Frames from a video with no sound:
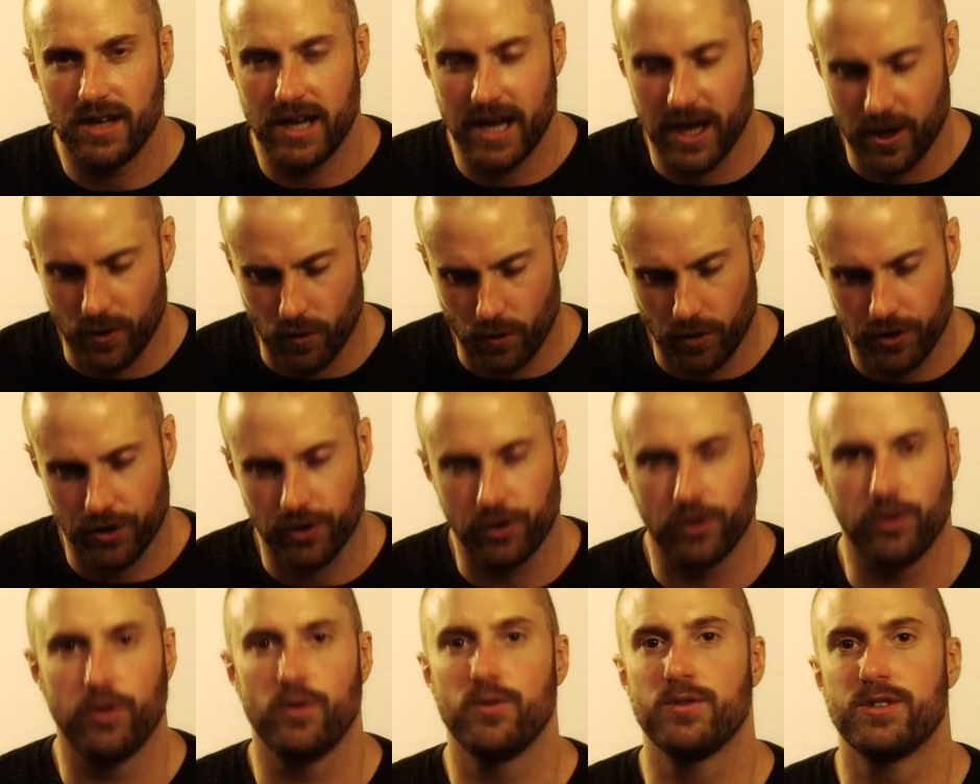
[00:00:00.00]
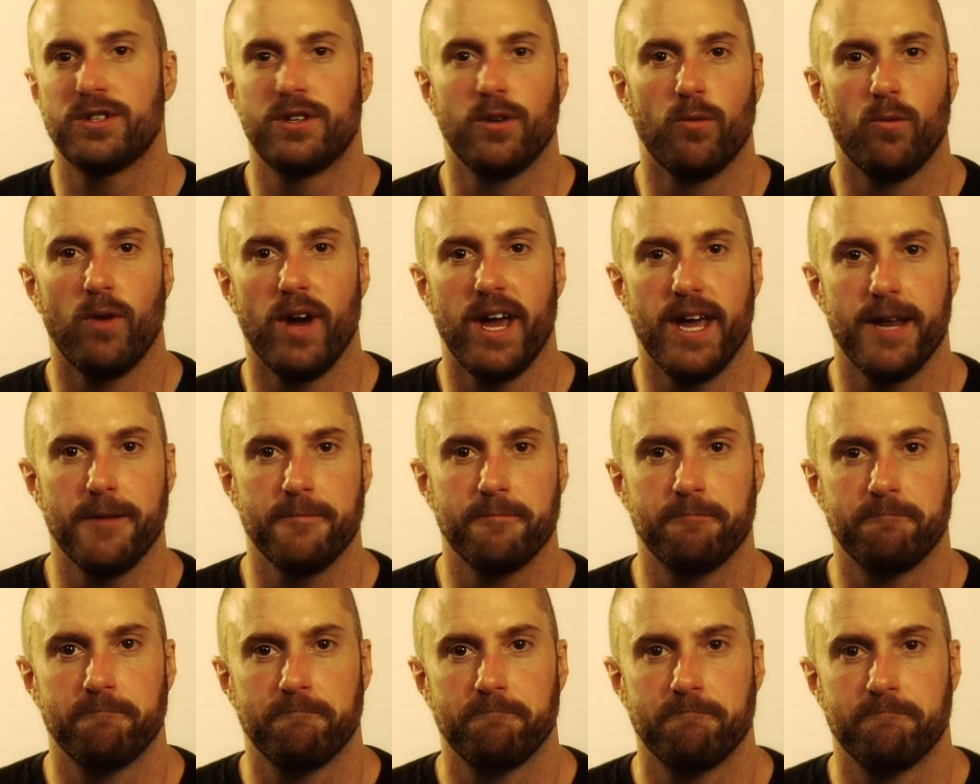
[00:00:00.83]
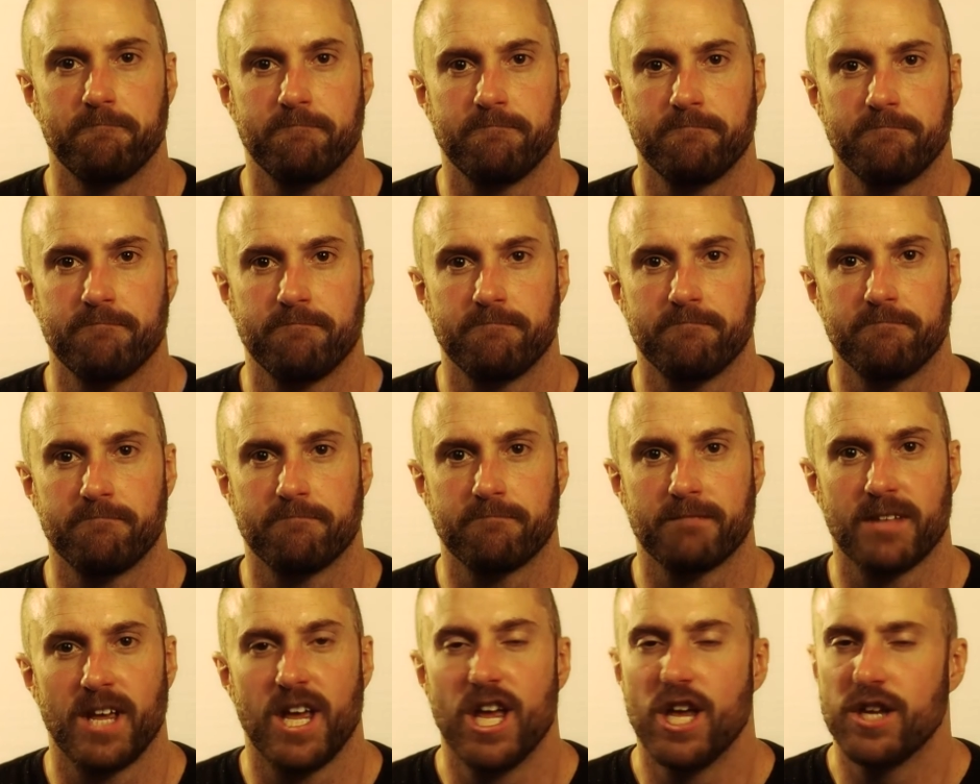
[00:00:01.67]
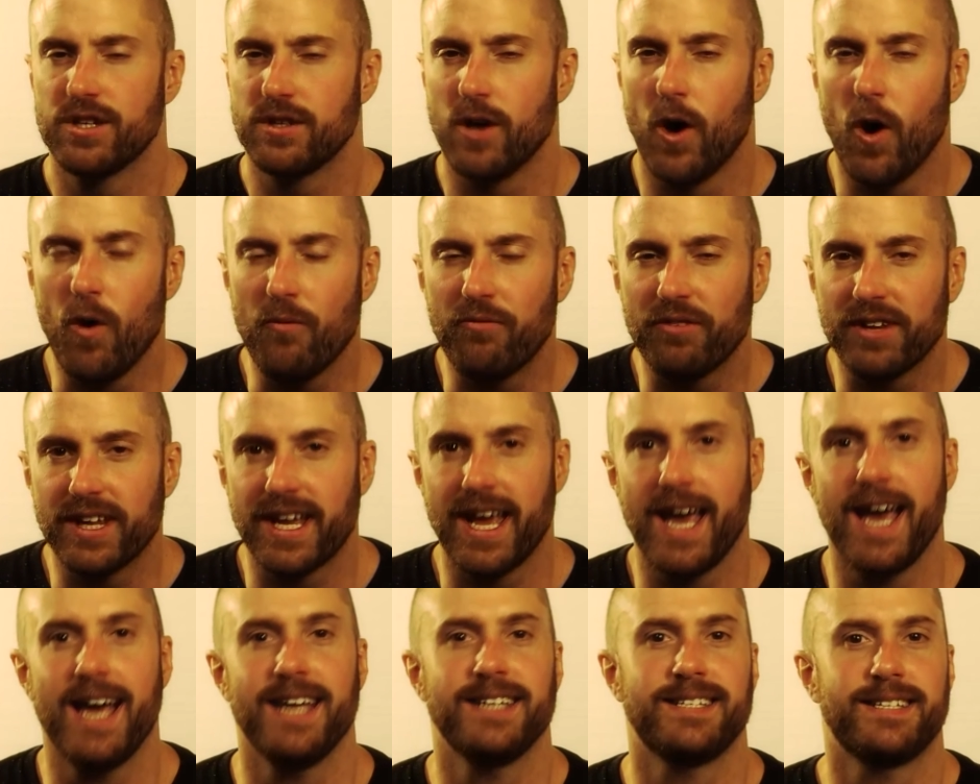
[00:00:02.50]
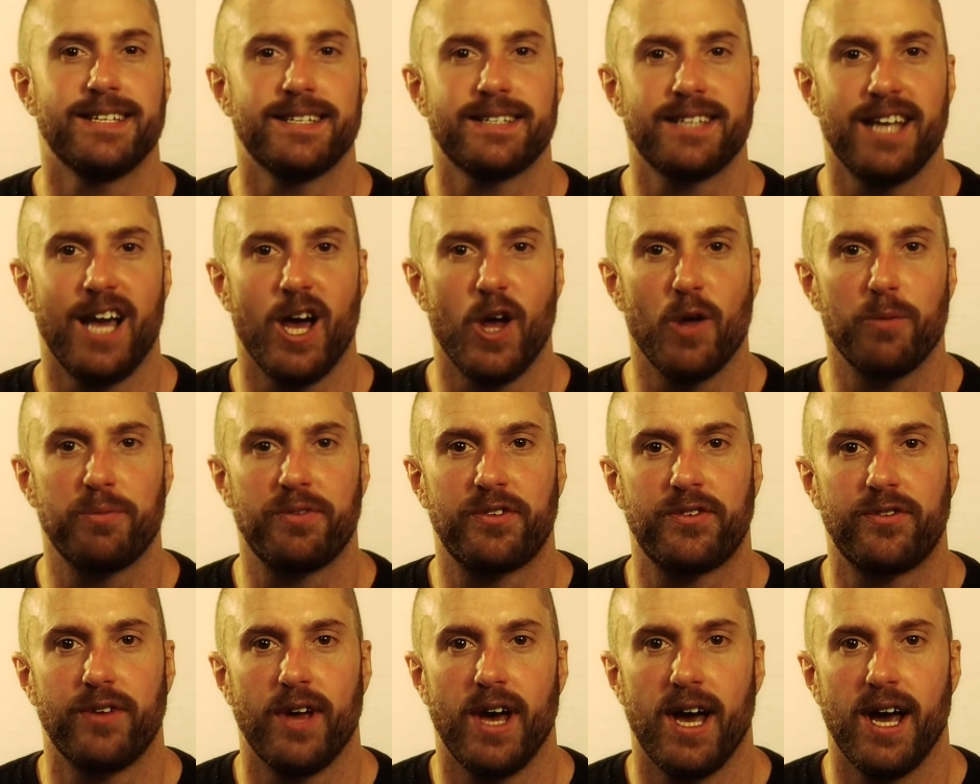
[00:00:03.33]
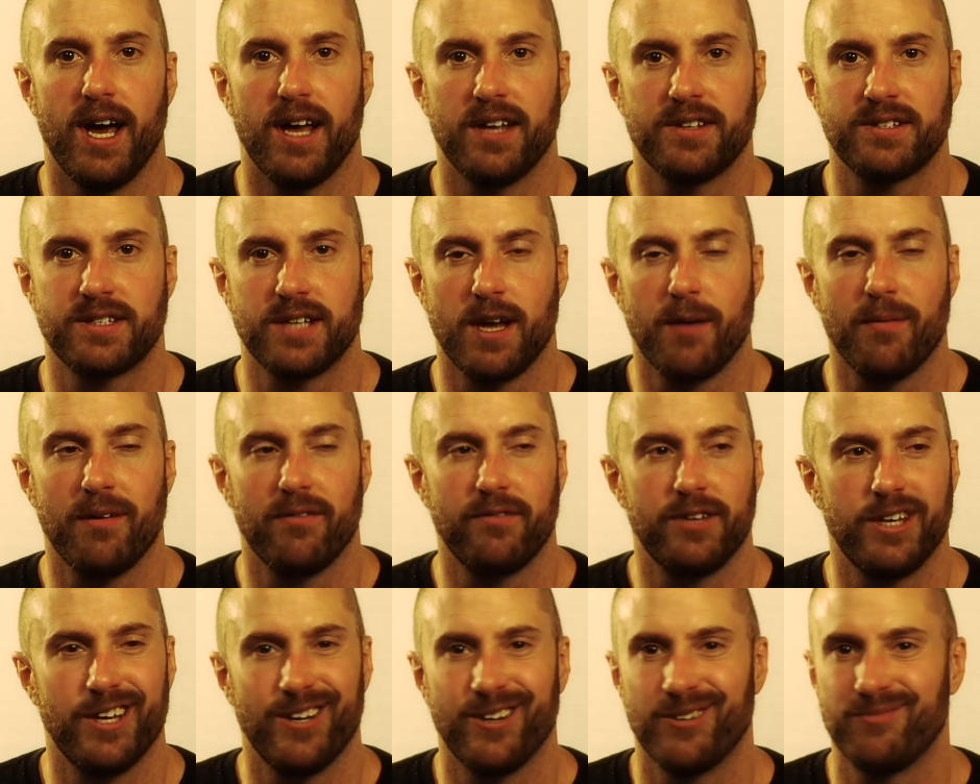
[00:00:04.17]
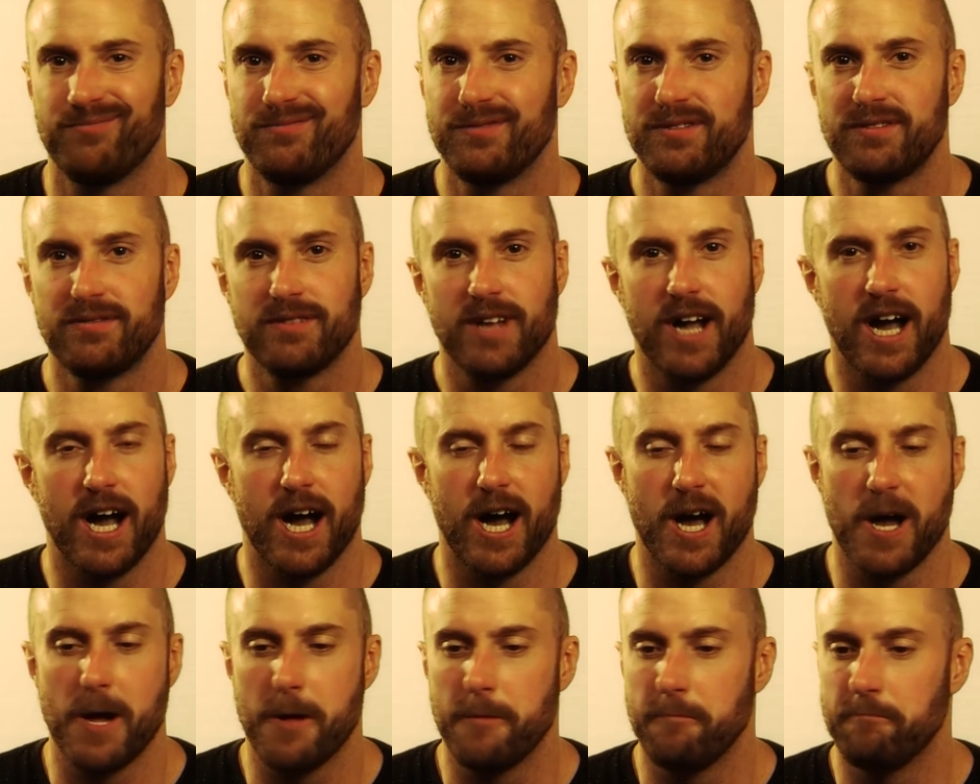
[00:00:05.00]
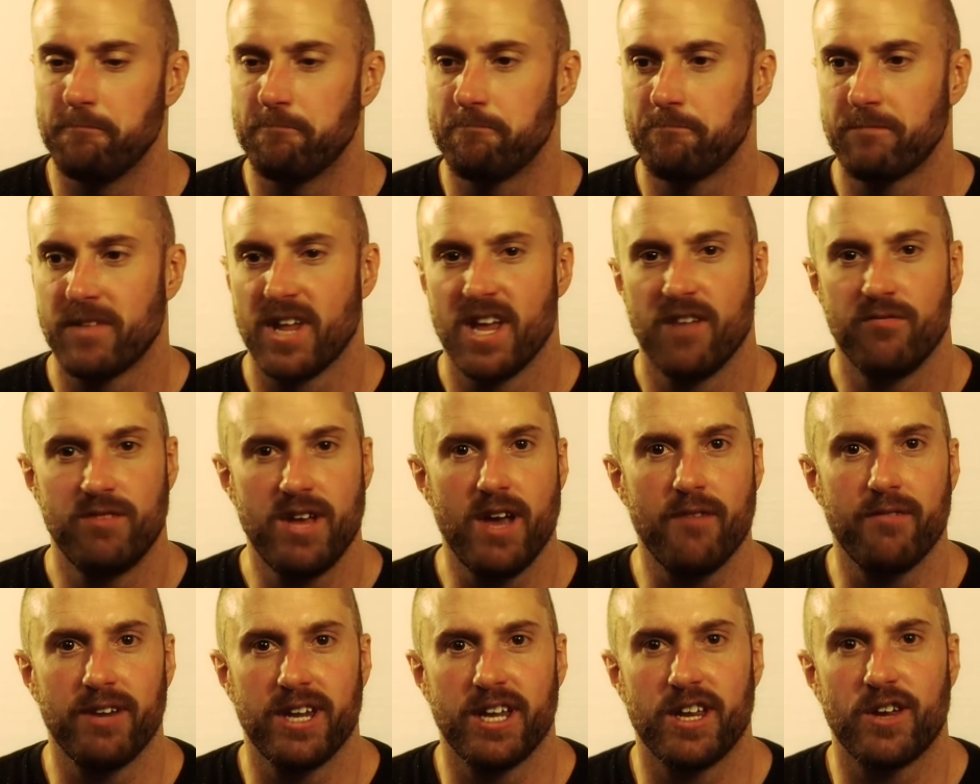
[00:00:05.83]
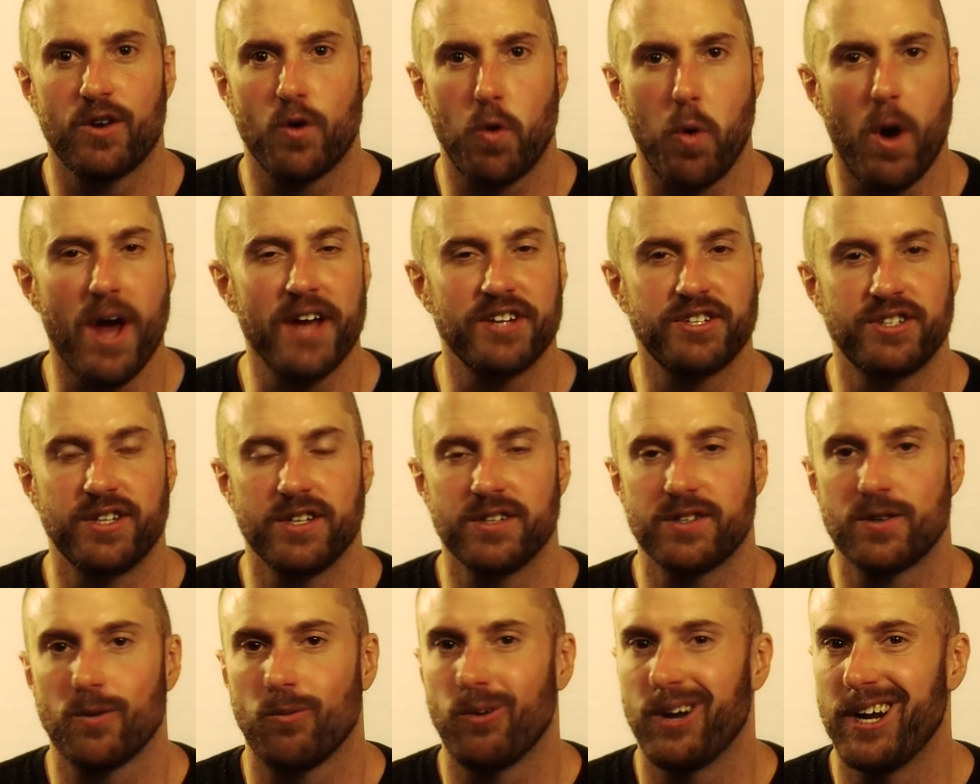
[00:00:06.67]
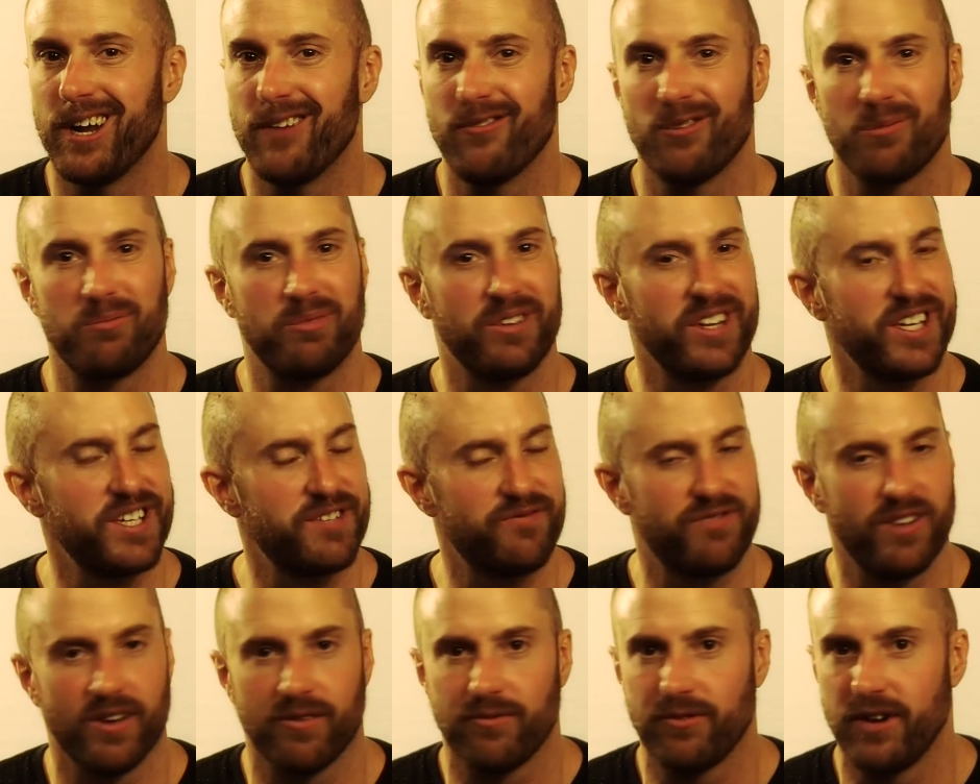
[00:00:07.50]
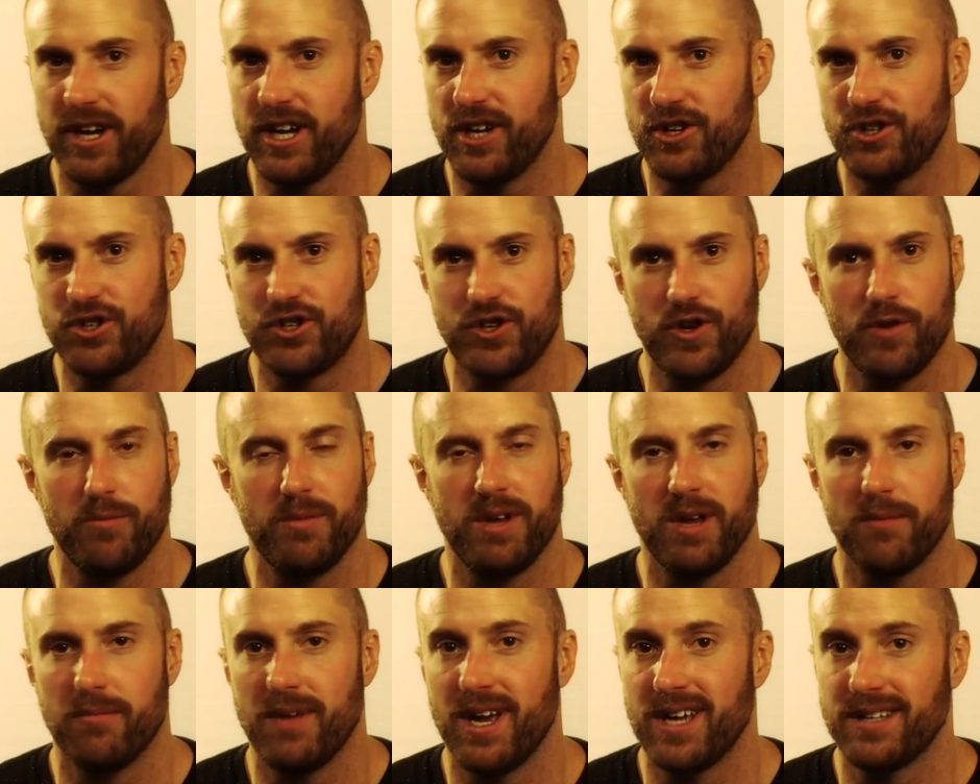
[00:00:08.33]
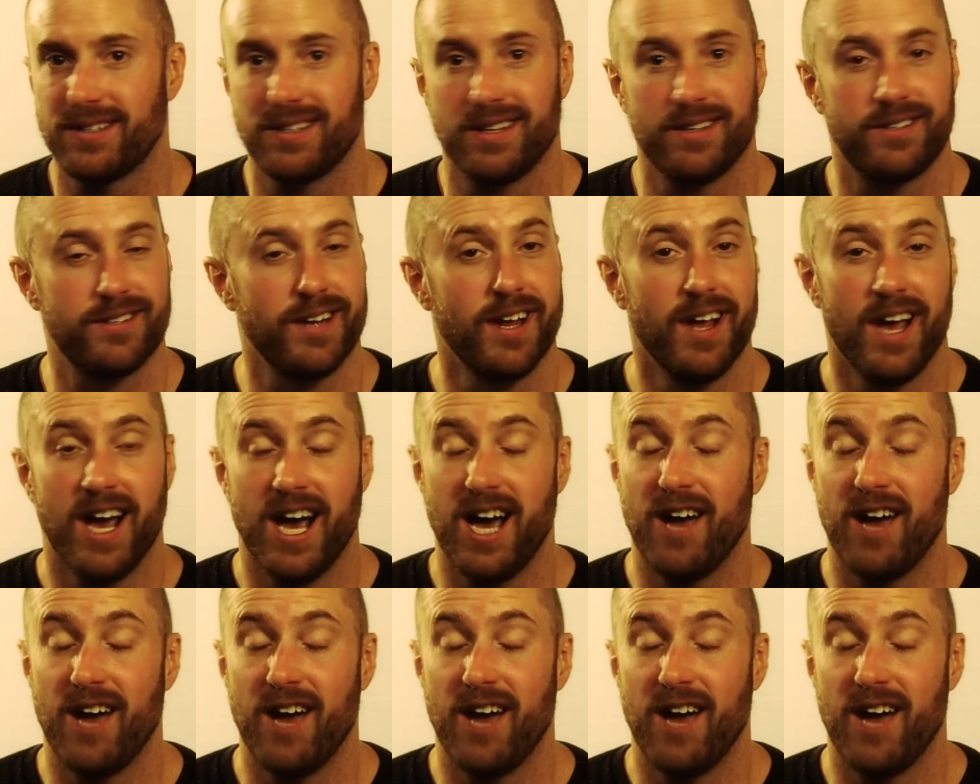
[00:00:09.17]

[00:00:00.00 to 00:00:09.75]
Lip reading: in order to lose the weight. So hopefully, guys, this helps some of you. If you have any questions or whatever, please feel free to shoot me a message.